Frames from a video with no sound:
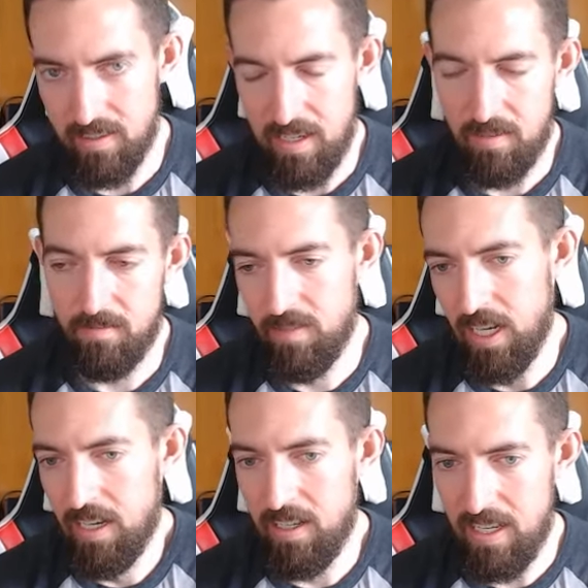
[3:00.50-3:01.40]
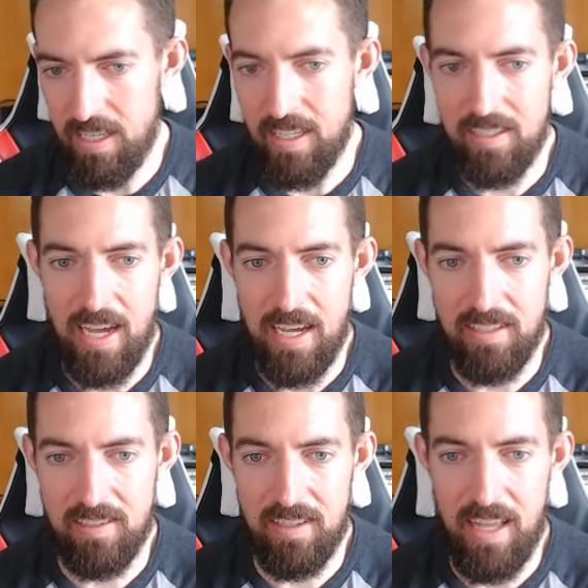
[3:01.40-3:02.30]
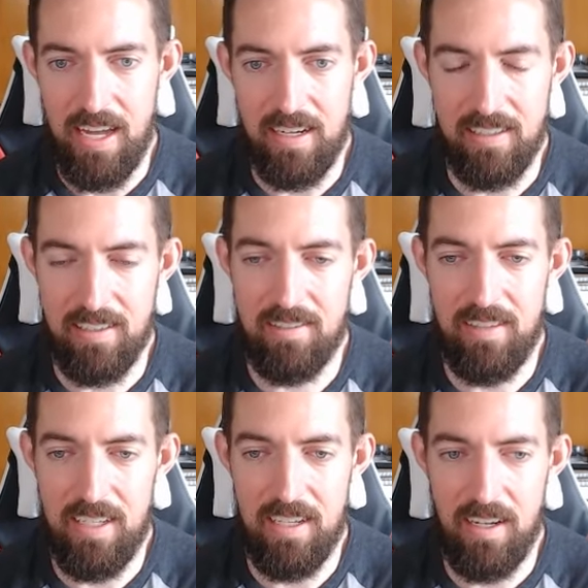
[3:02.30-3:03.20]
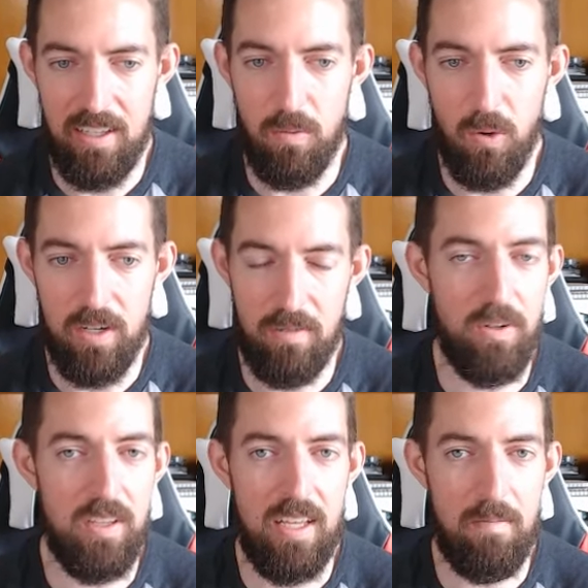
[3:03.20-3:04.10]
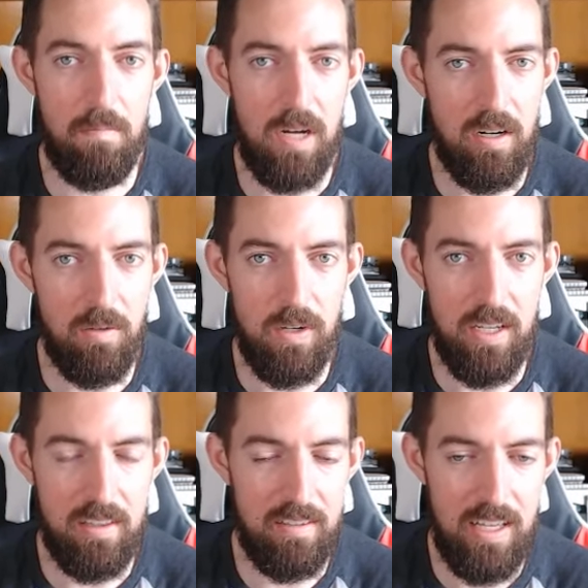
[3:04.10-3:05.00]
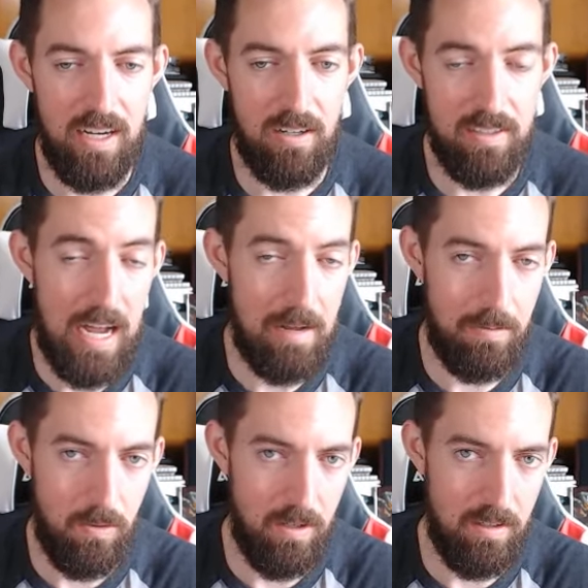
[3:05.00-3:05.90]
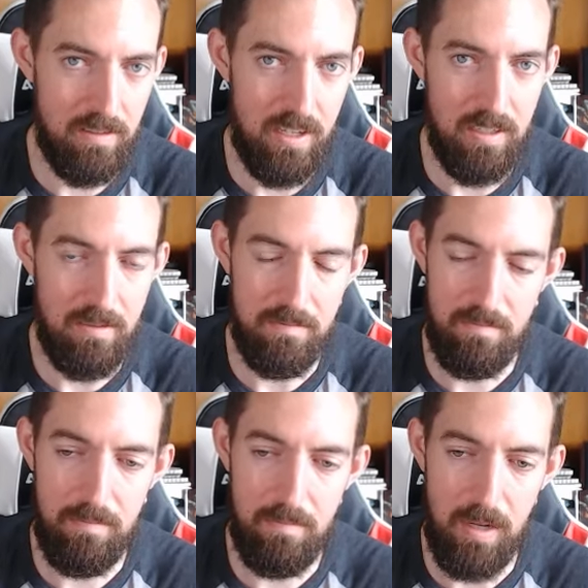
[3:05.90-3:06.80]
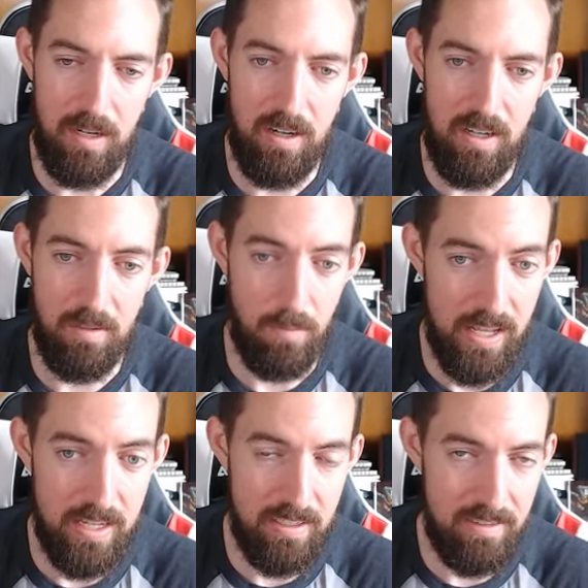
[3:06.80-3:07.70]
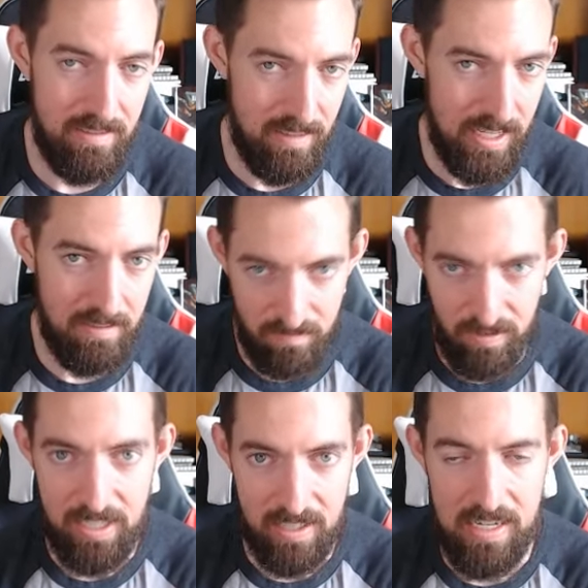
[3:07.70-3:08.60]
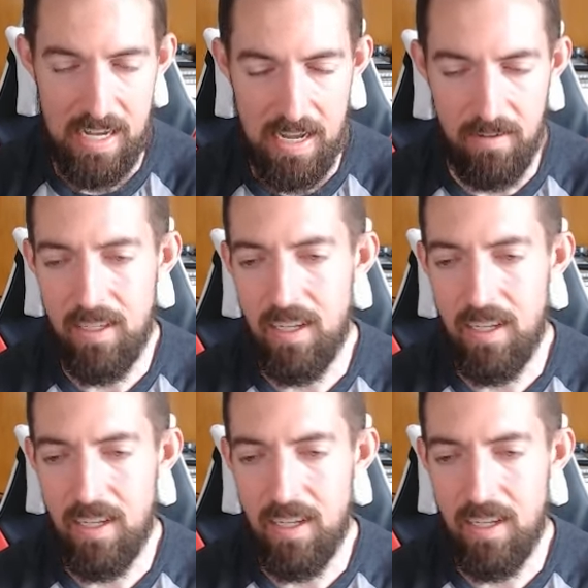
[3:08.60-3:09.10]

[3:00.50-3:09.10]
Now, in this case, that is a little more different than butter with it on top or on the butter on the bread, like facing down.